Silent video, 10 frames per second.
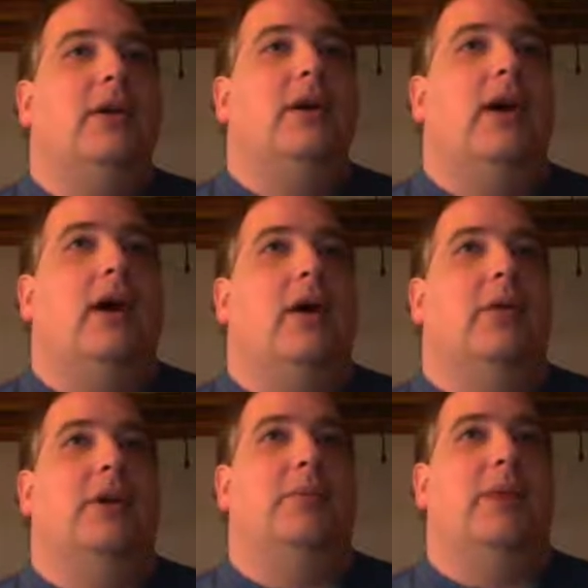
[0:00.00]
We're
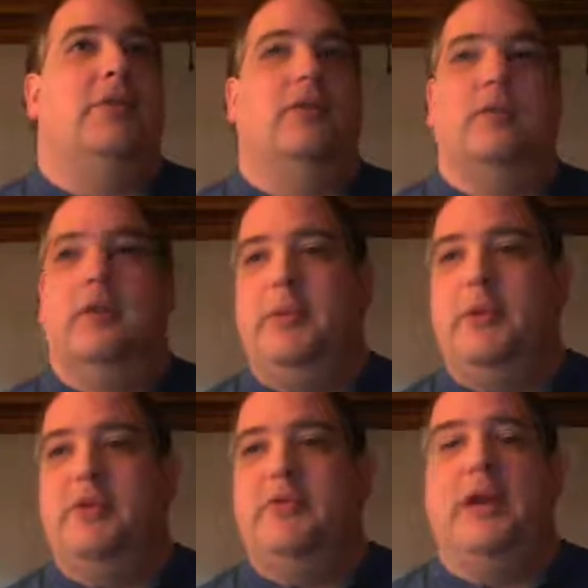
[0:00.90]
going to make this a little bit more
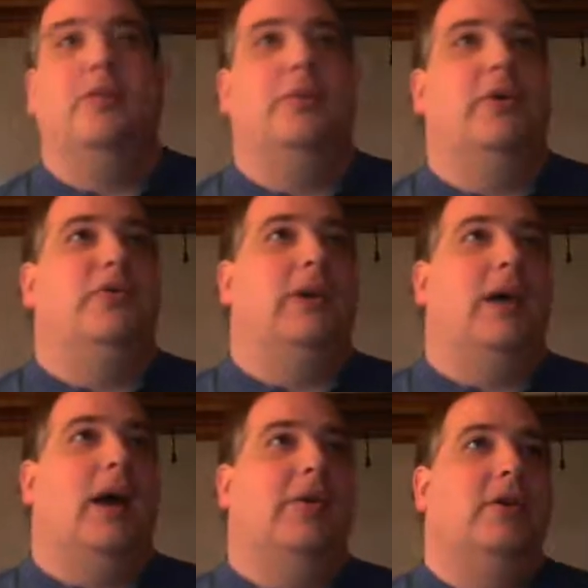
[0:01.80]
flexible as we
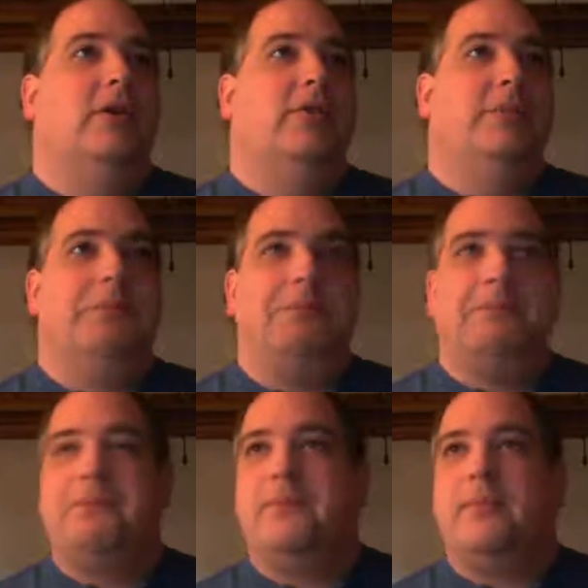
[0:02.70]
copy it over.
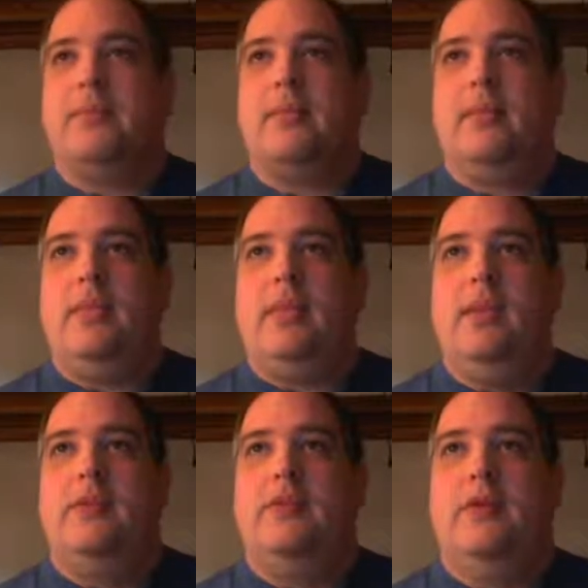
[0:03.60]

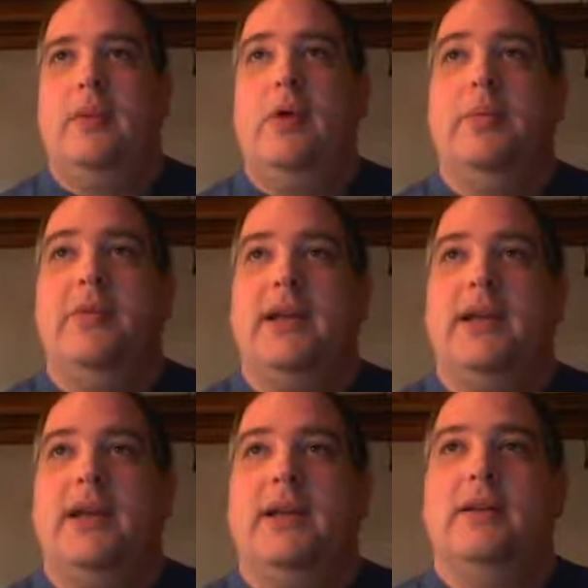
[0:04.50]
So I'm hoping that I
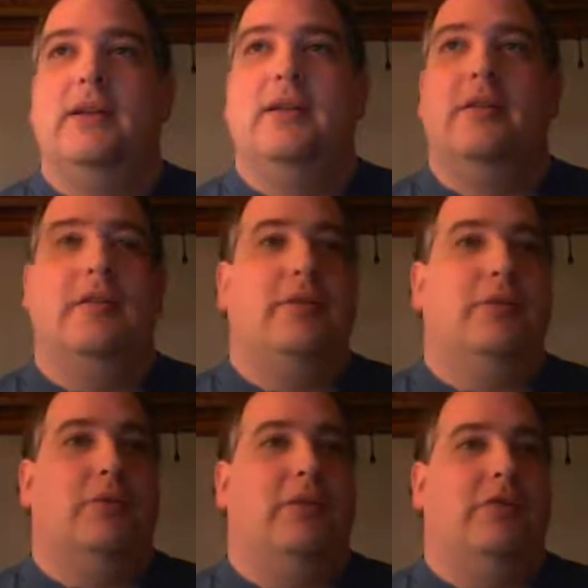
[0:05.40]
get
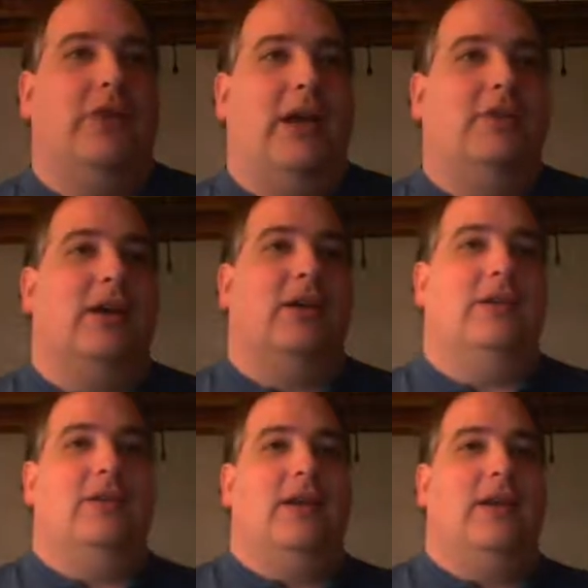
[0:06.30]
through the chat socket
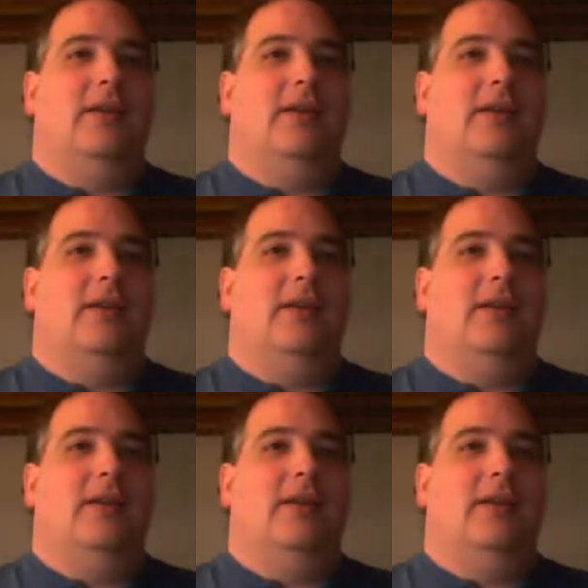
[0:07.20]
today.